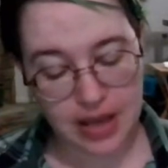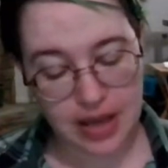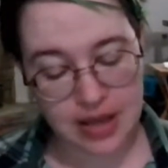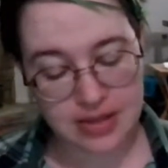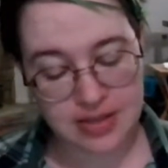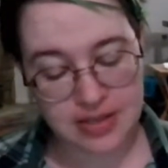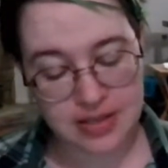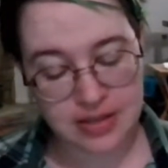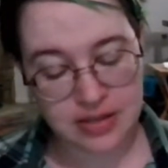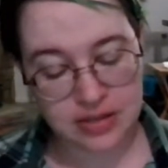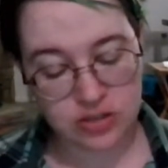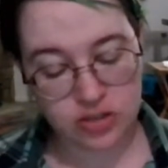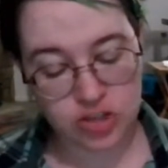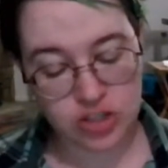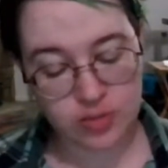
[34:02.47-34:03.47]
and still
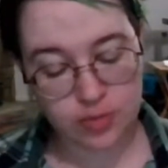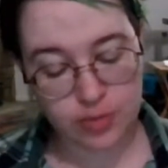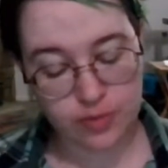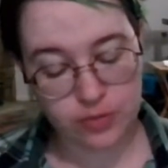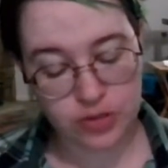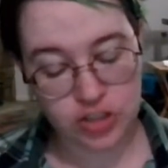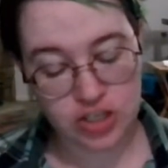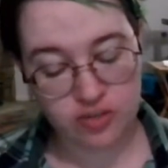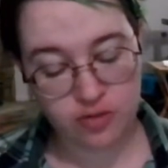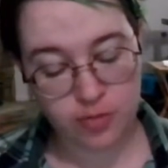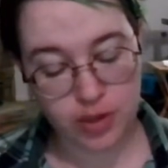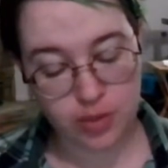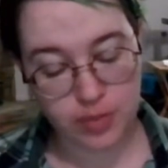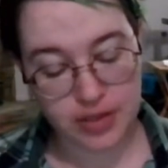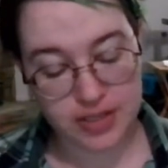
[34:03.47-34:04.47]
its chief
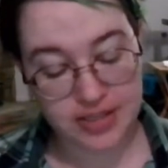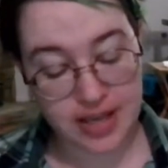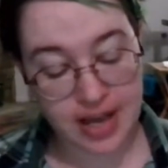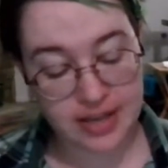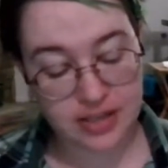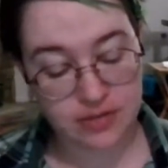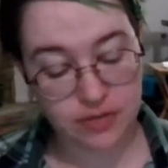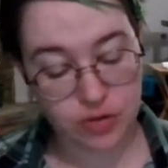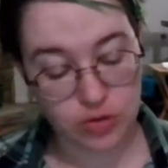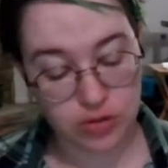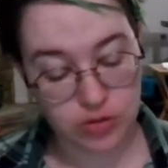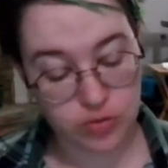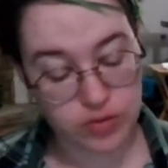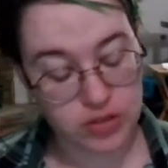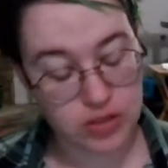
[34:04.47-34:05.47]
purpose, as of
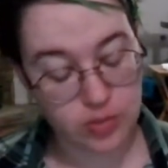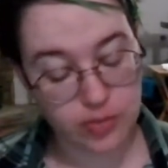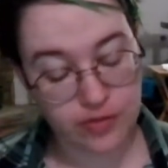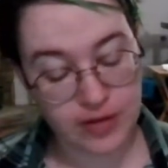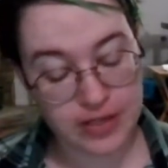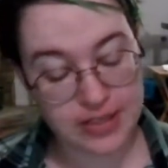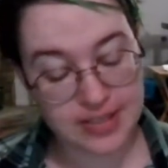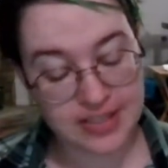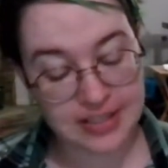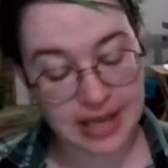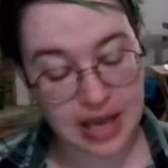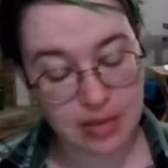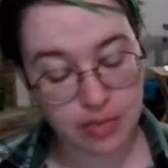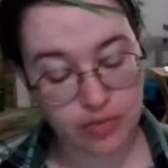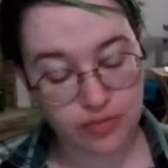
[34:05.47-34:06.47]
old, was to prevent
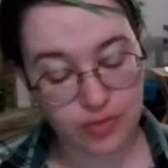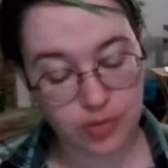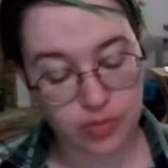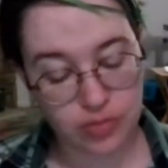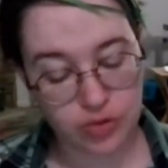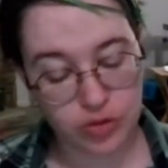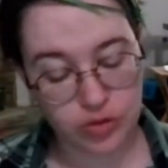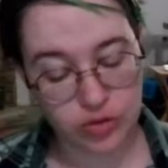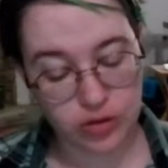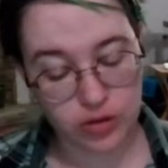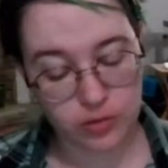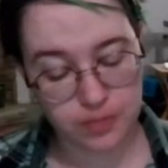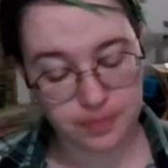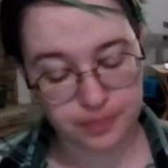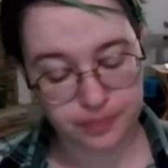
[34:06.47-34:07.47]
escape from Mordor.
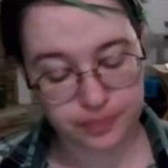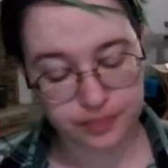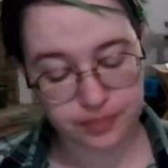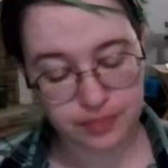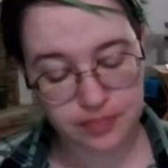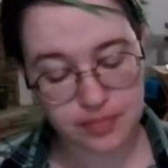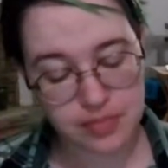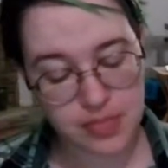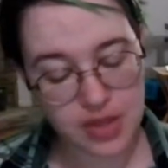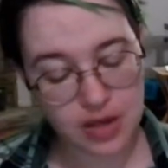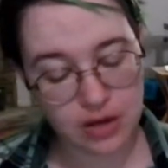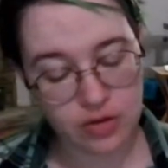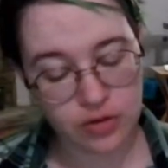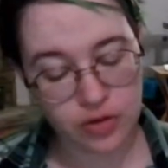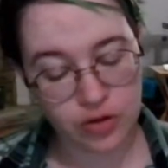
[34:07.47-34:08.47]

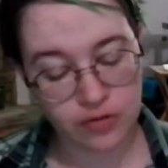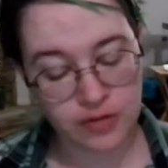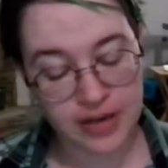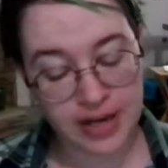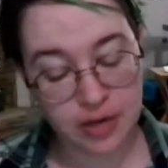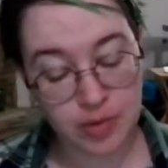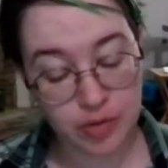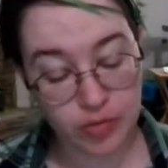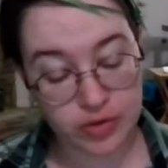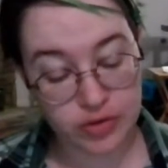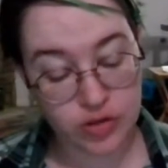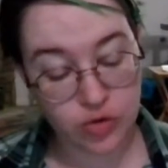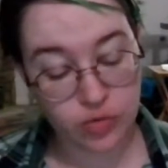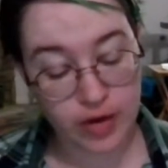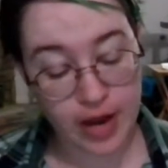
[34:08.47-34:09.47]
Though if an enemy were
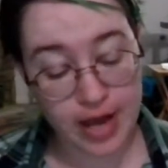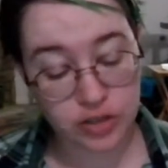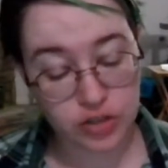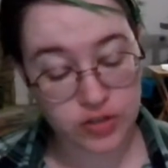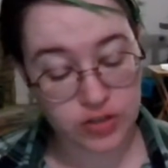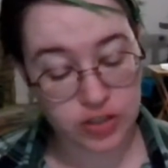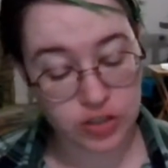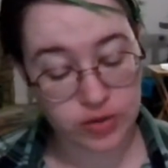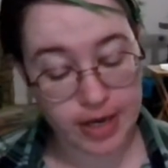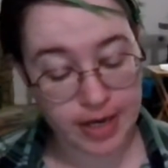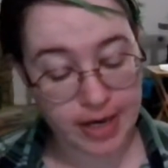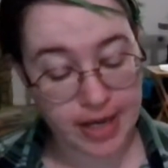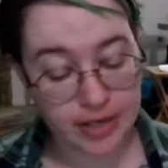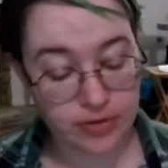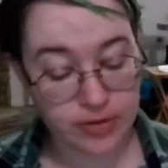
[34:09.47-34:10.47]
so rash as to try
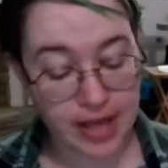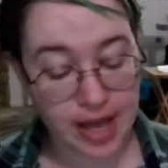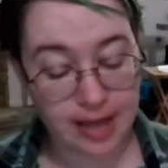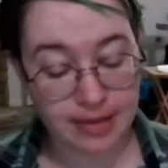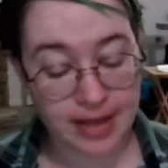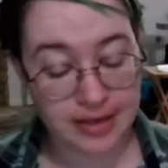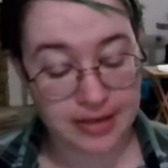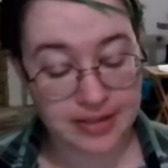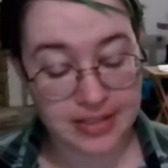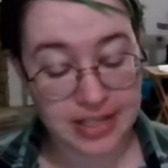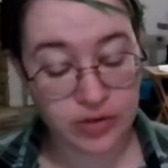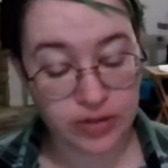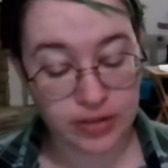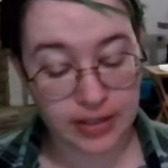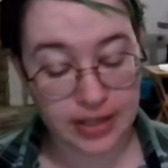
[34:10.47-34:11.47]
to enter that land
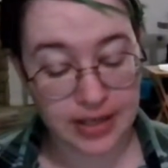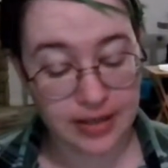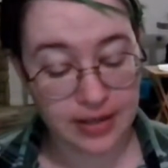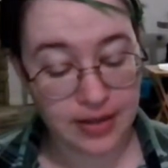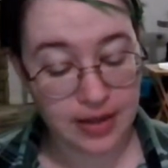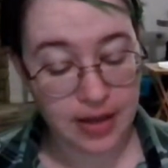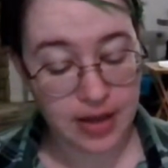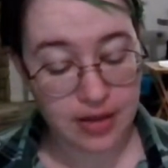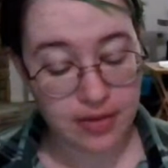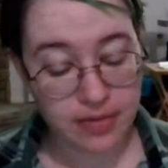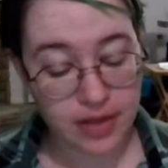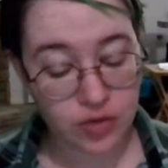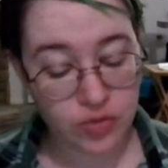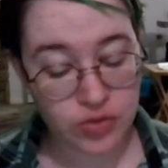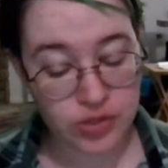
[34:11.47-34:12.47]
secretly,
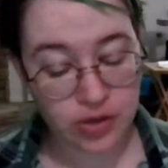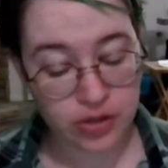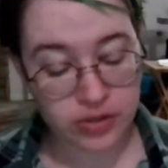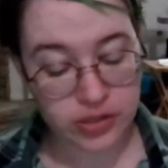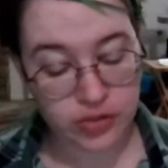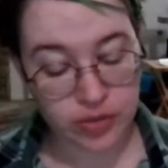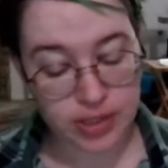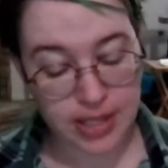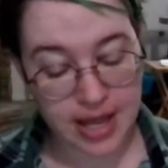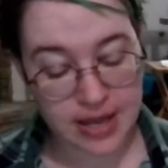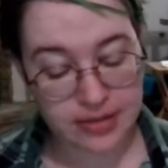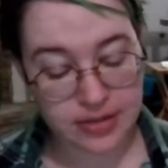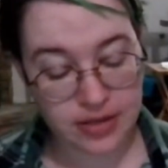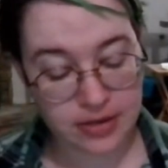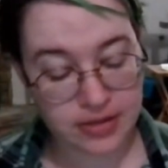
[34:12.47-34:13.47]
then it was also a
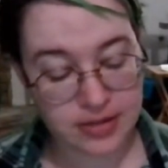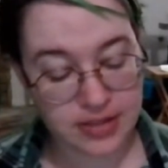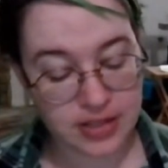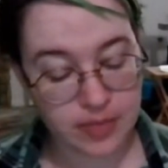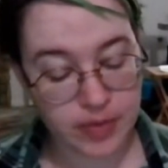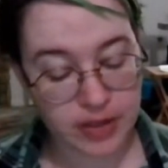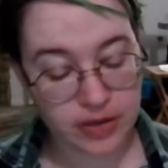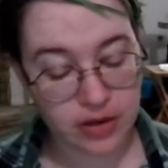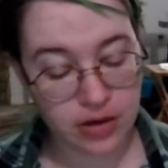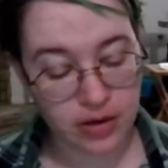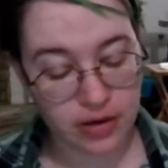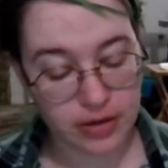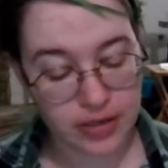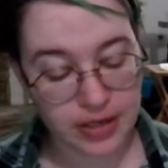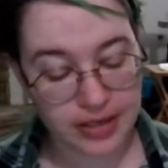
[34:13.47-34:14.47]
last unsleeping
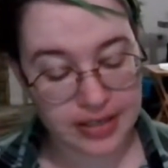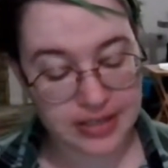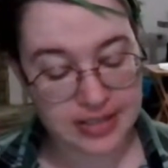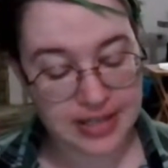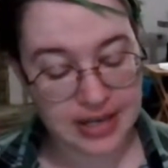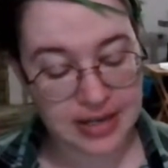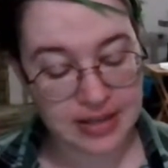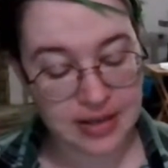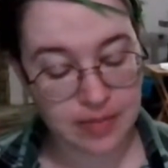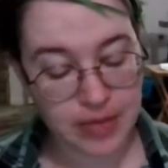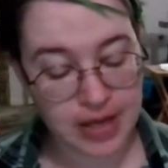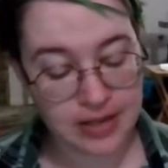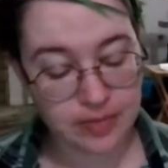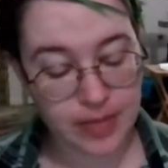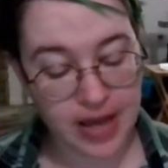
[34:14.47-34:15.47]
guard against any that
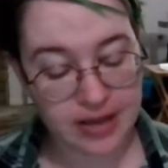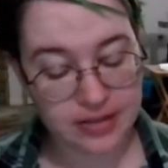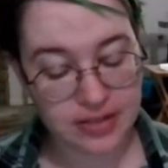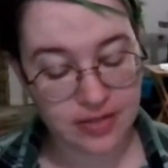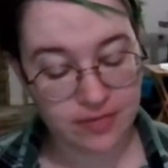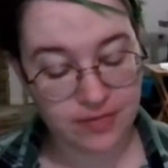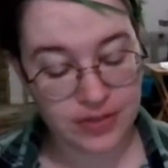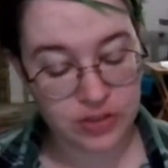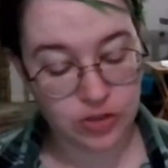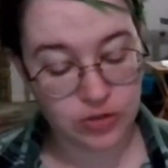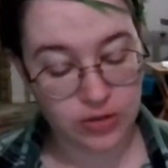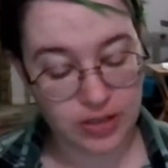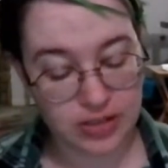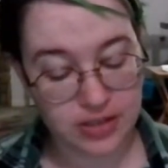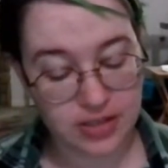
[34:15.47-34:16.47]
might pass the
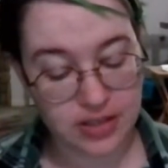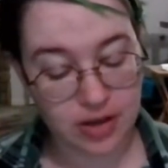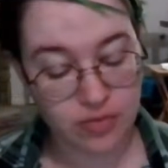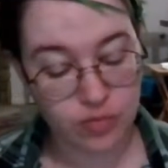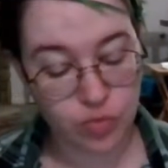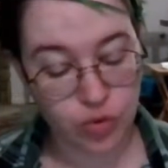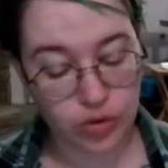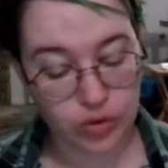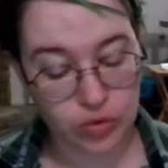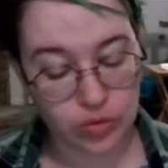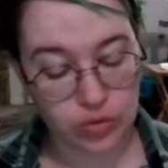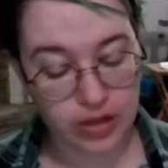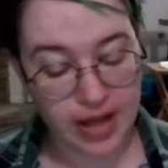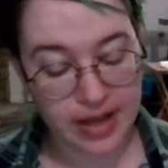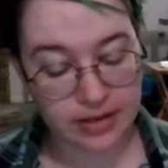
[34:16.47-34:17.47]
vigilance of
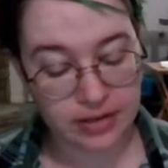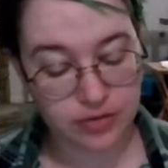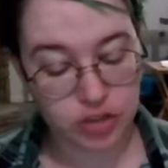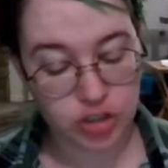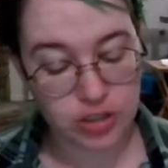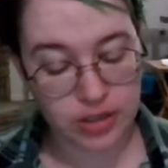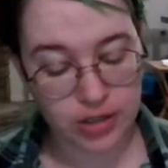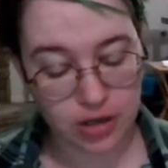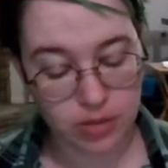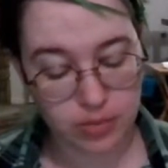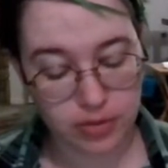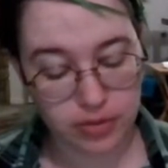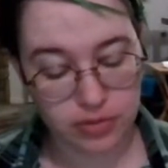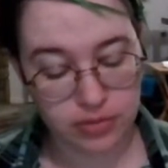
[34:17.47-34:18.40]
Morgul and of Shelob.